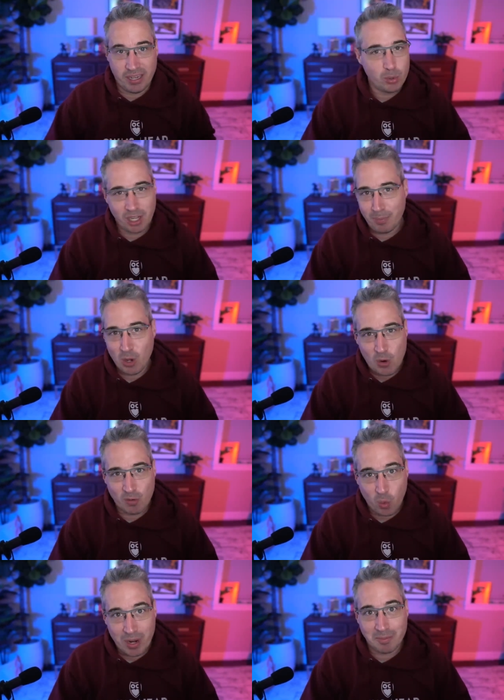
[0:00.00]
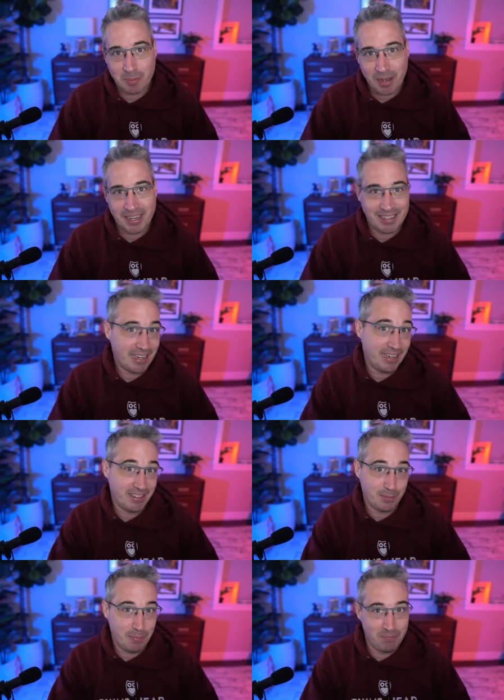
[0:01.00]
You will not be overwhelmed by it at
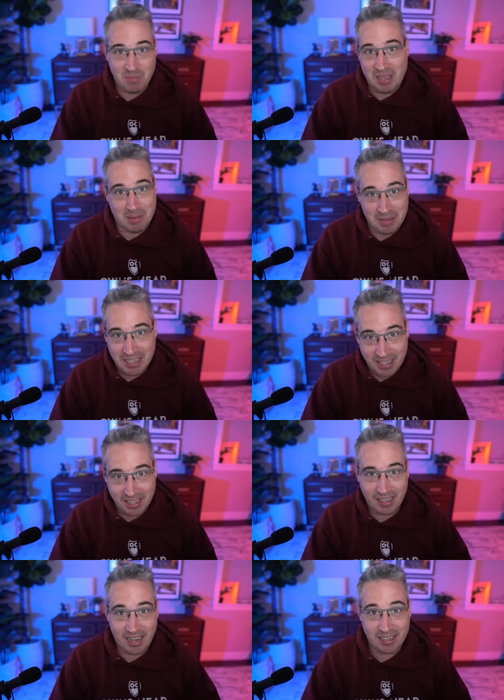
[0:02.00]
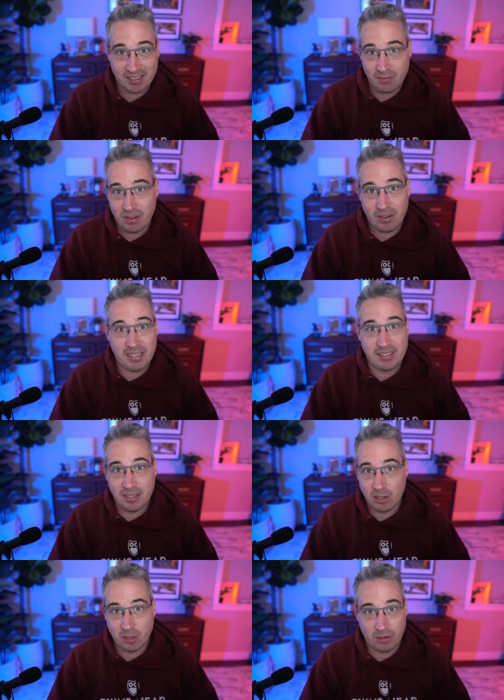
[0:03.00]
the beginning, and it's very easy
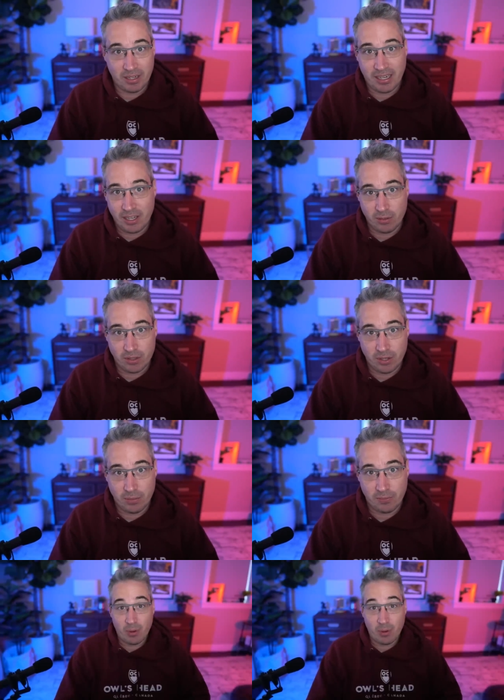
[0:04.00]
to learn and get used to.